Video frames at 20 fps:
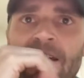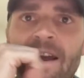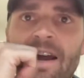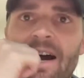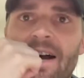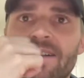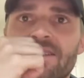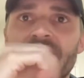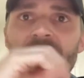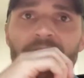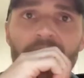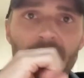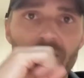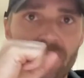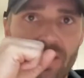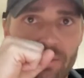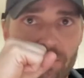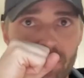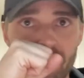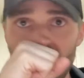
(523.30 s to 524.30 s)
How does it
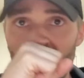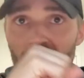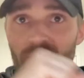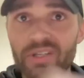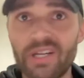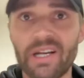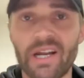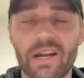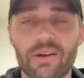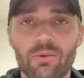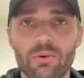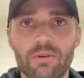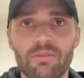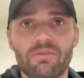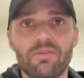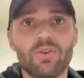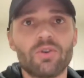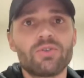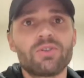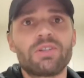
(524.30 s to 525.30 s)
calculate protein on a
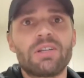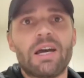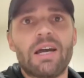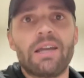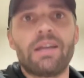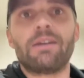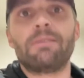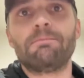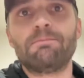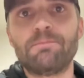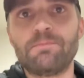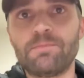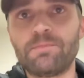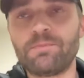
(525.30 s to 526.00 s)
reverse diet?